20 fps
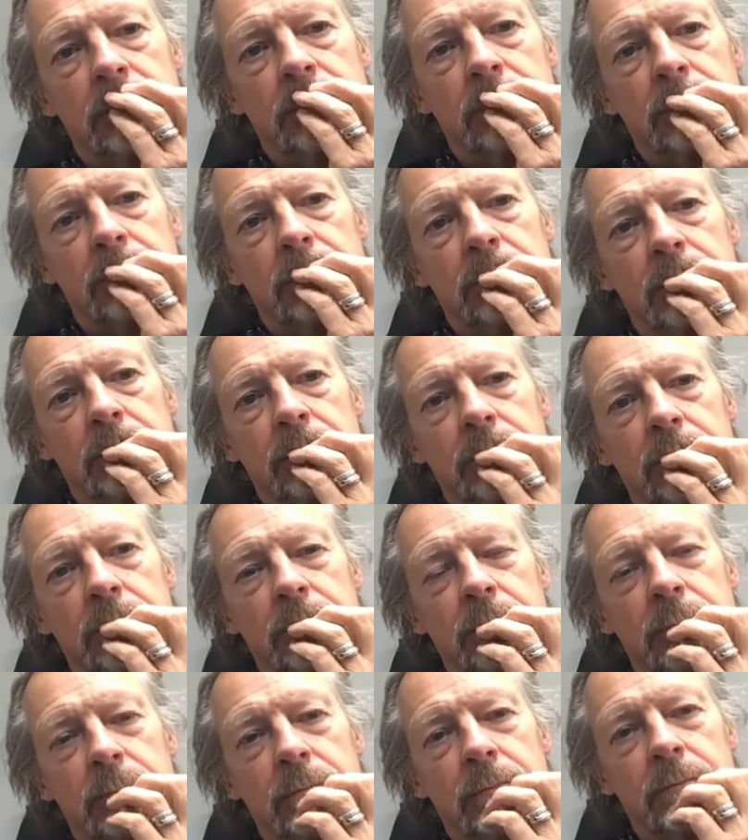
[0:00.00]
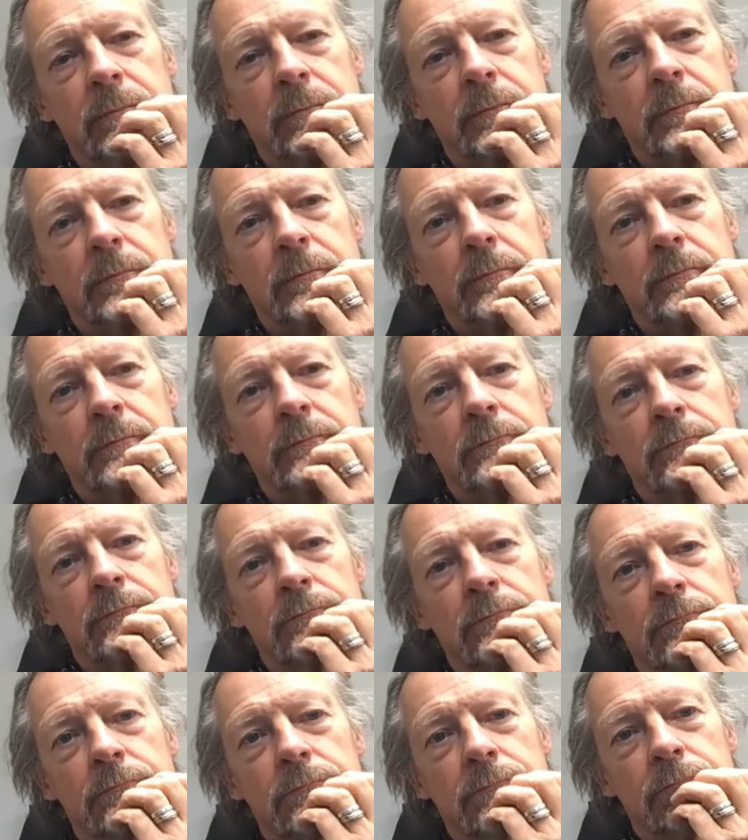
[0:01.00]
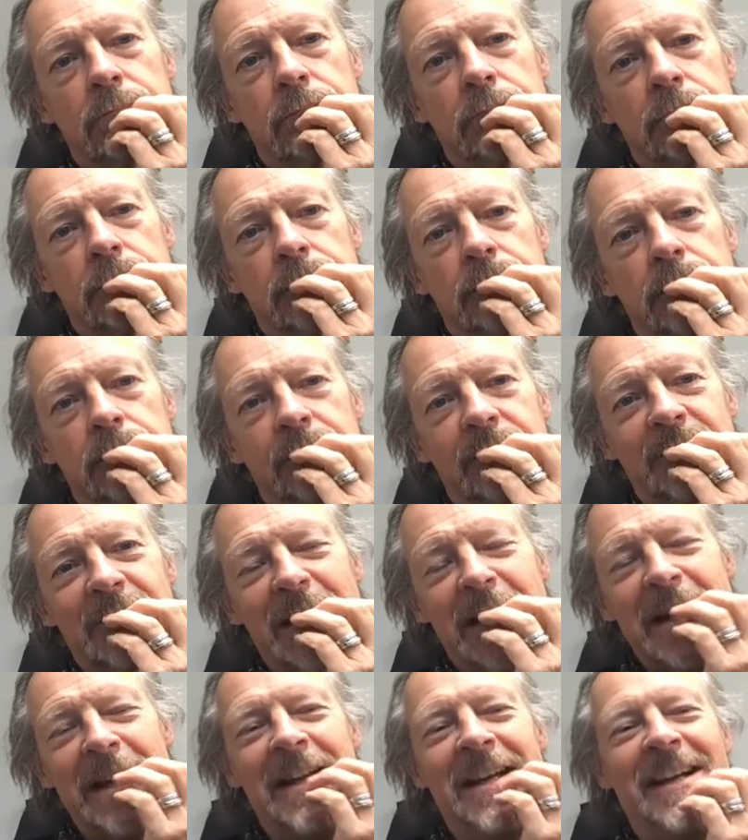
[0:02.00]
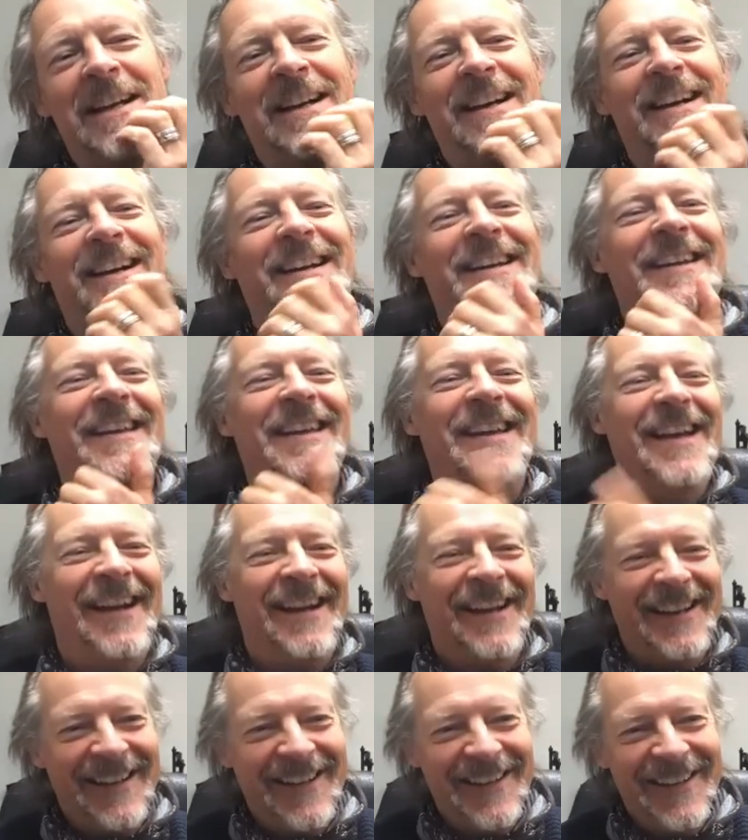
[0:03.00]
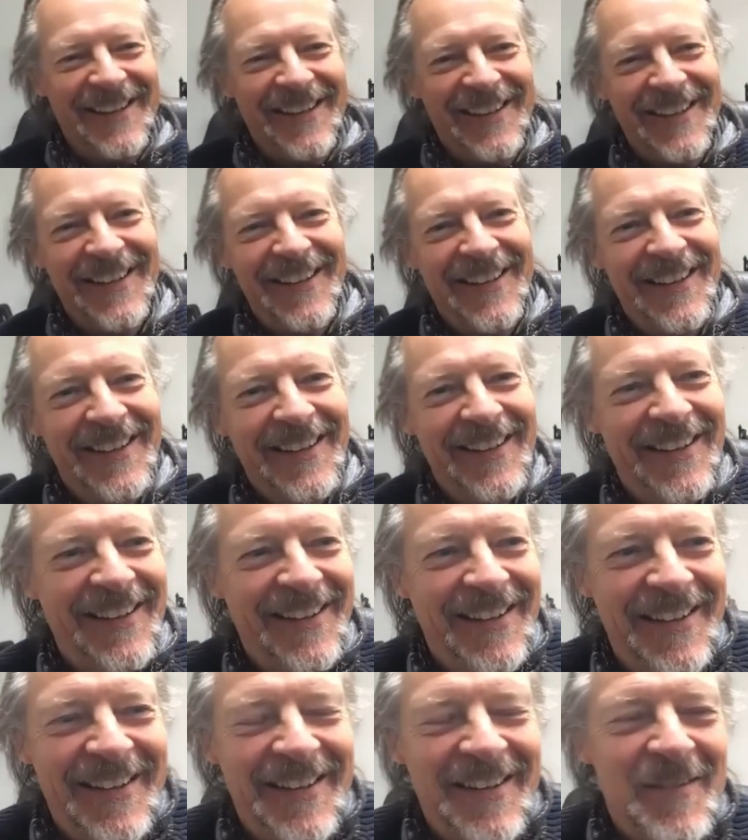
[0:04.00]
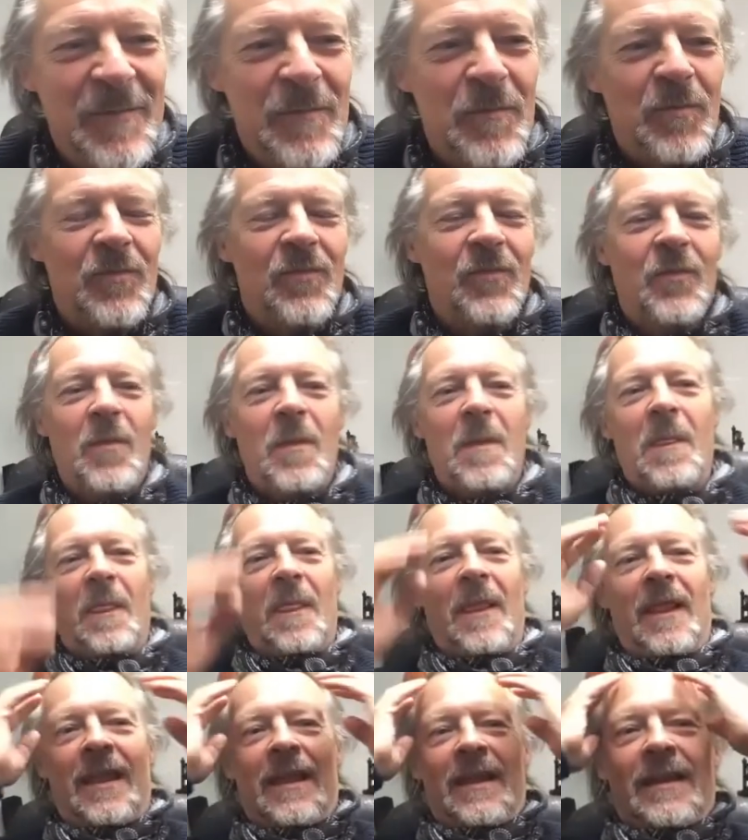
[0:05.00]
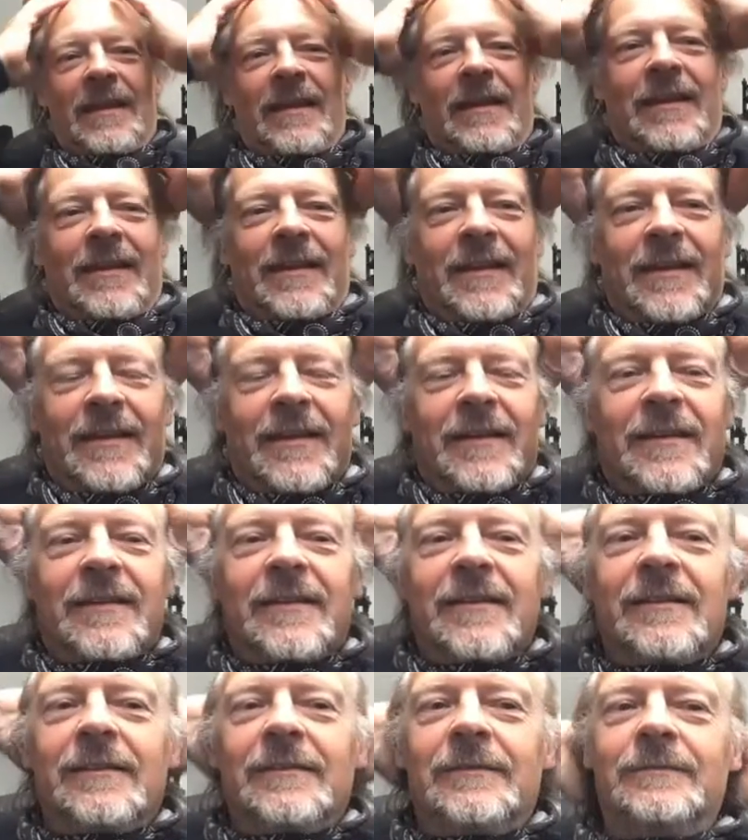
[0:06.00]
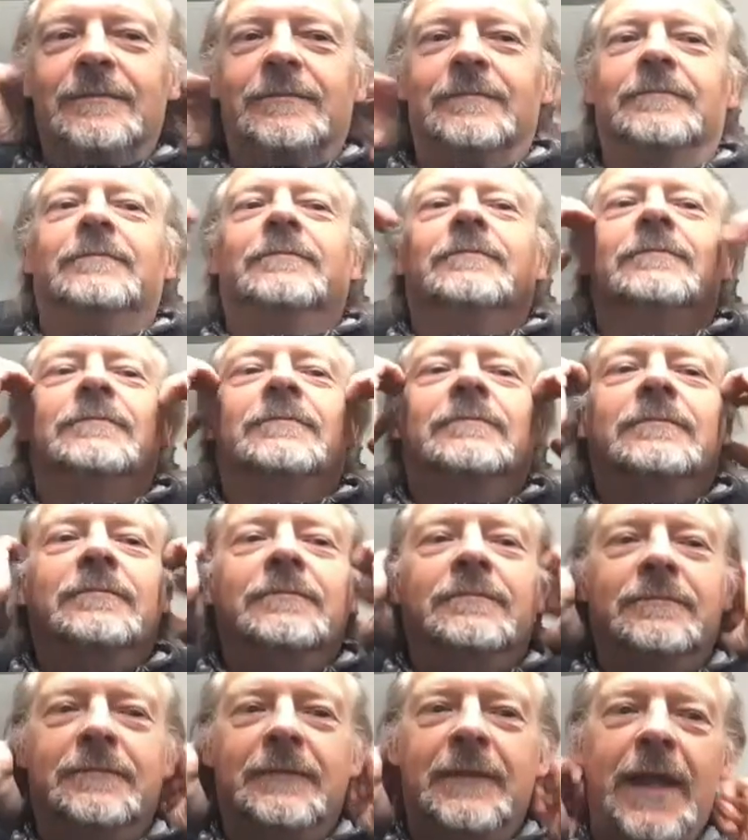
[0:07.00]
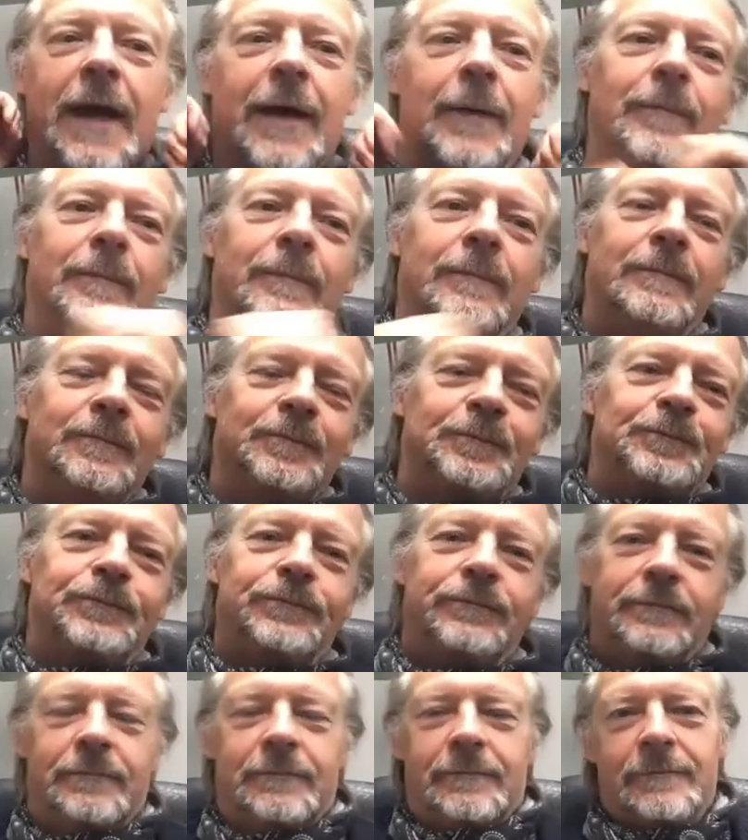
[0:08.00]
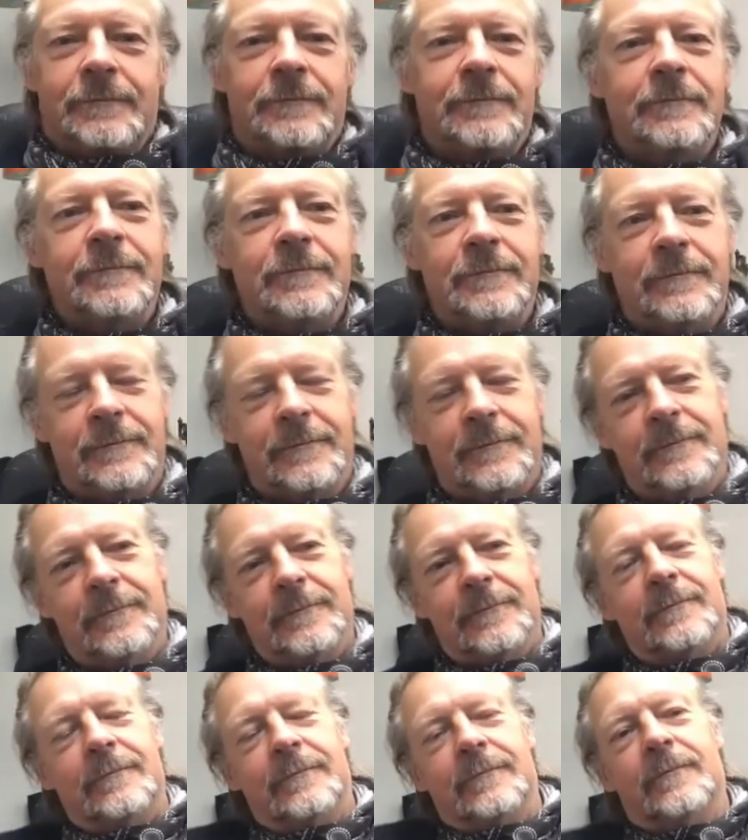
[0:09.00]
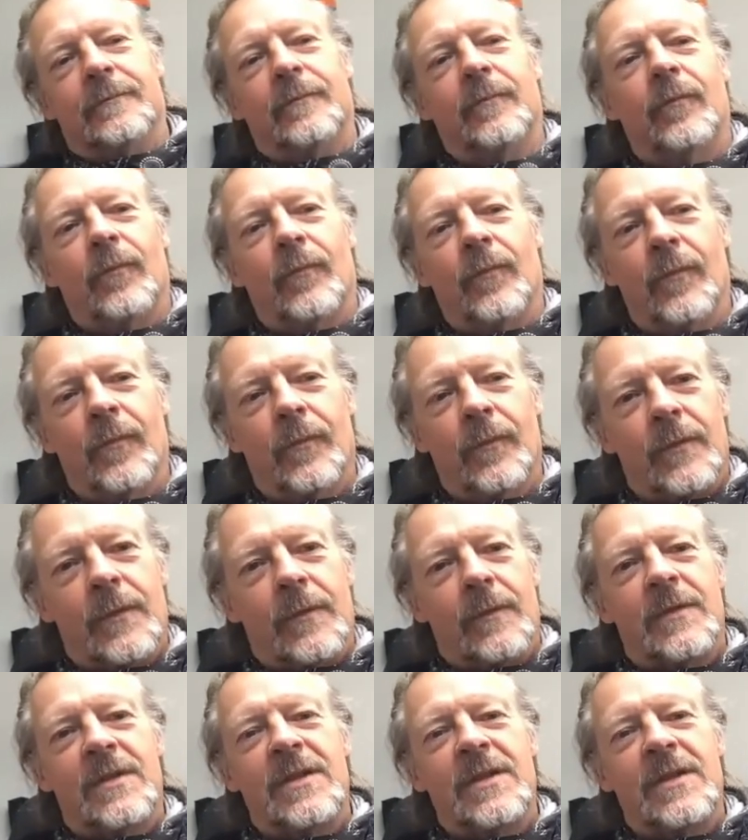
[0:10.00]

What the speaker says: with a set of binoculars trying to work out where the notes are. Your position of your hand stays the same all the time. Okay.